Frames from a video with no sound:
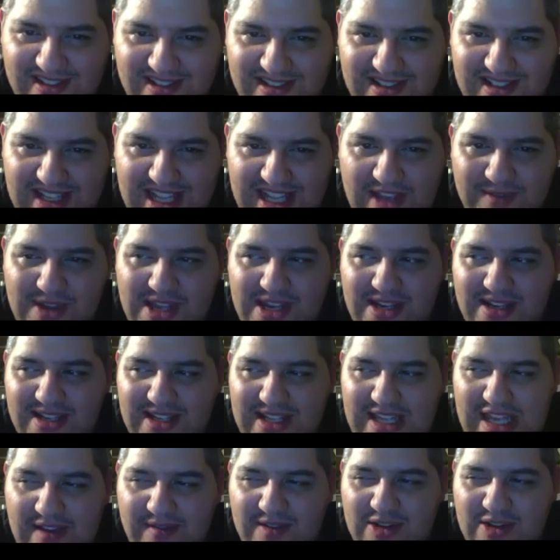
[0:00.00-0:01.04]

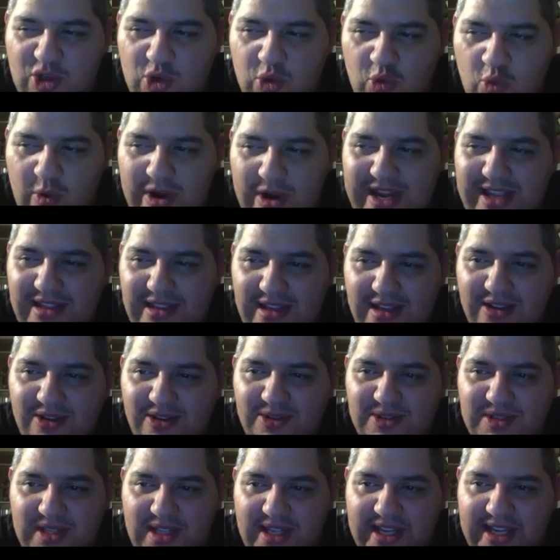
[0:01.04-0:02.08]
Even 20
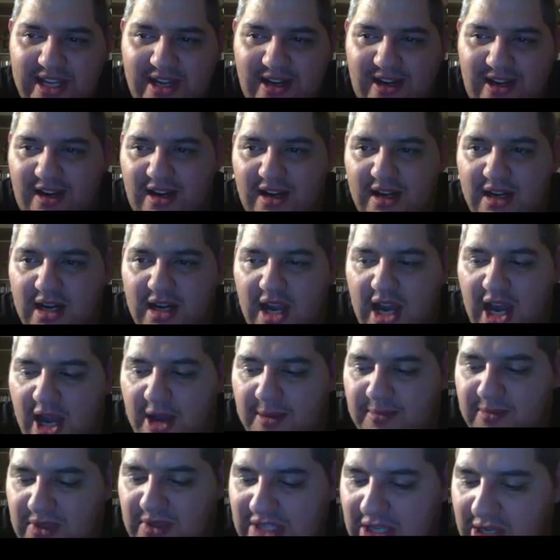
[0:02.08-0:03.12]
years later,
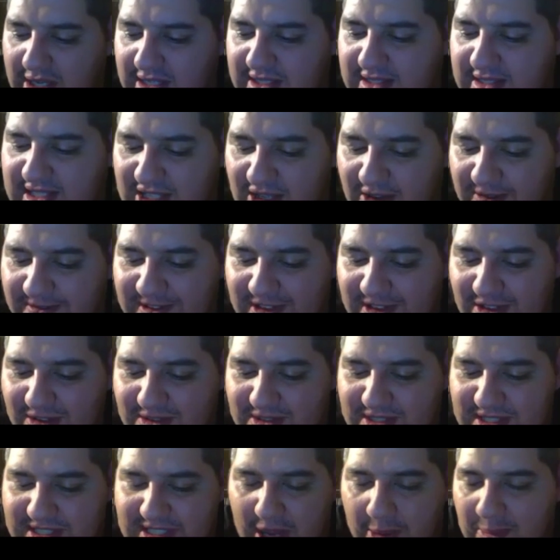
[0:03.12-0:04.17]
you can still feel
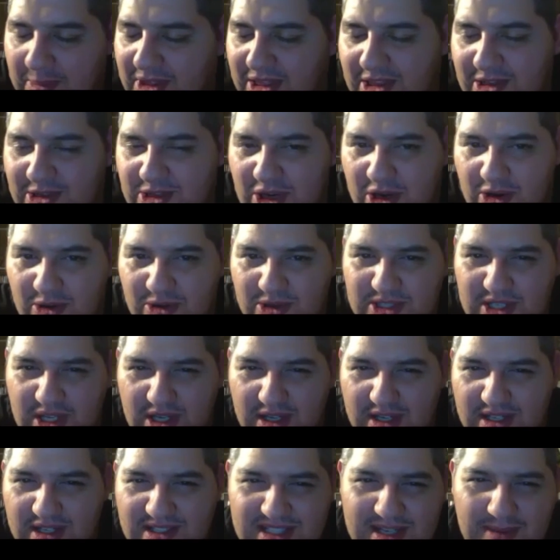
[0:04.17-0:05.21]
some of the jokes
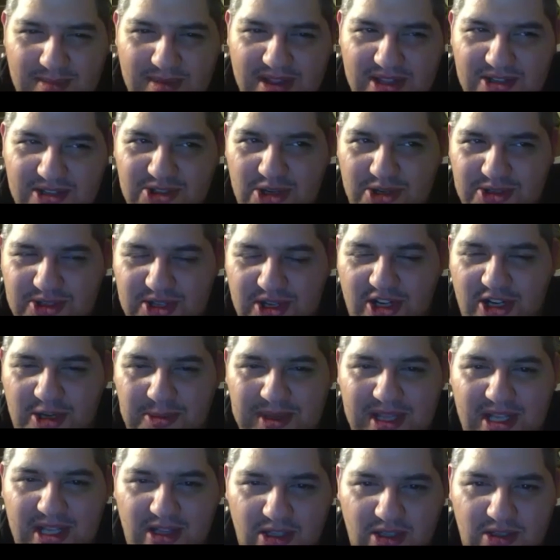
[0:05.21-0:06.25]
are going to
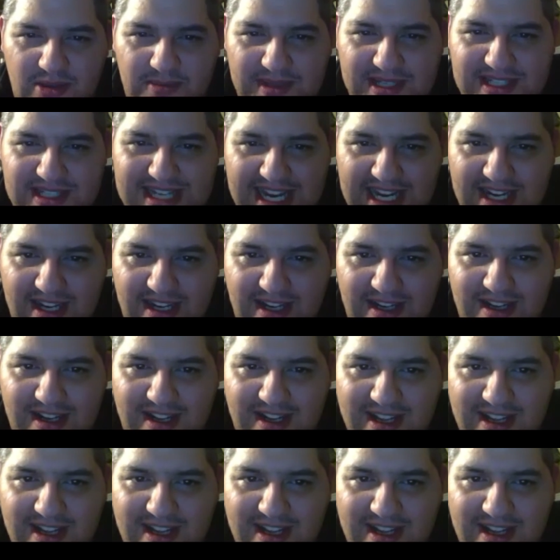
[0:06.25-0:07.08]
be a little bit dated,